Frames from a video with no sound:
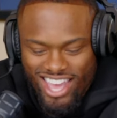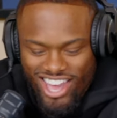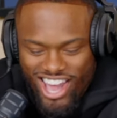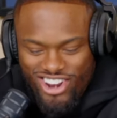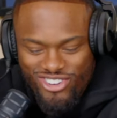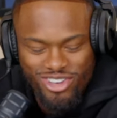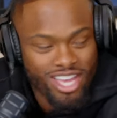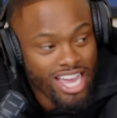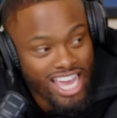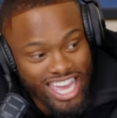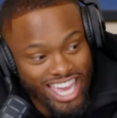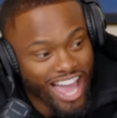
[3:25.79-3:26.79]
Hey, I do it.
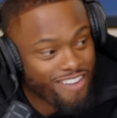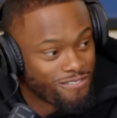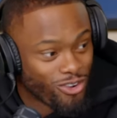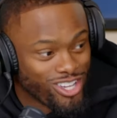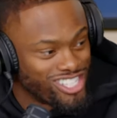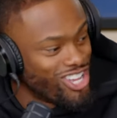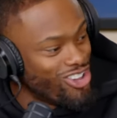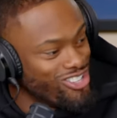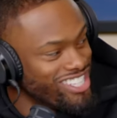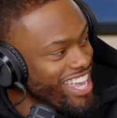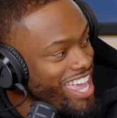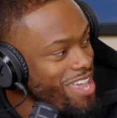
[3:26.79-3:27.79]
He got 4 songs
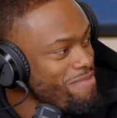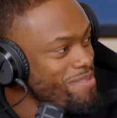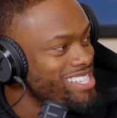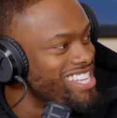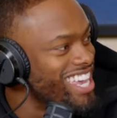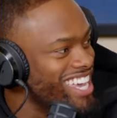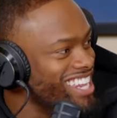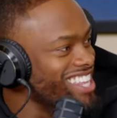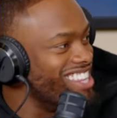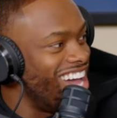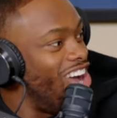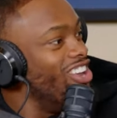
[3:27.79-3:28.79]
that he ain't missed yet
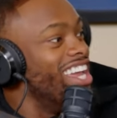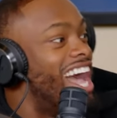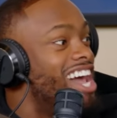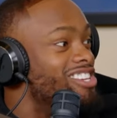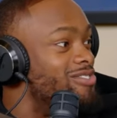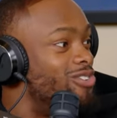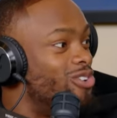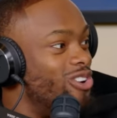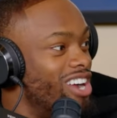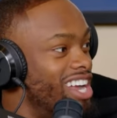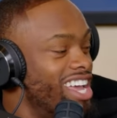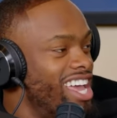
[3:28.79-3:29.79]
either. All he got is 4. I
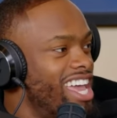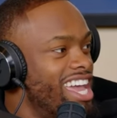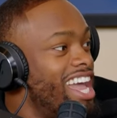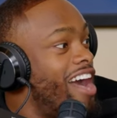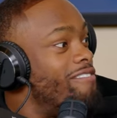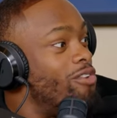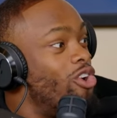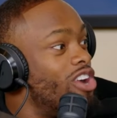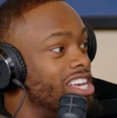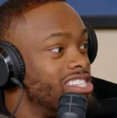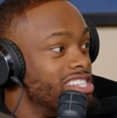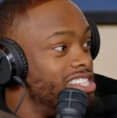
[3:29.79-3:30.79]
ain't gonna hold he got 4.
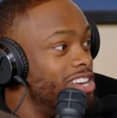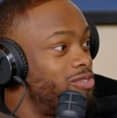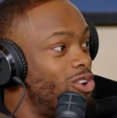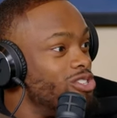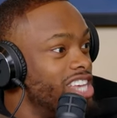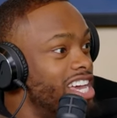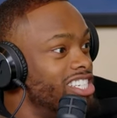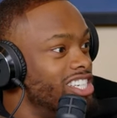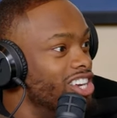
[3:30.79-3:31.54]
That's a stiff rotation.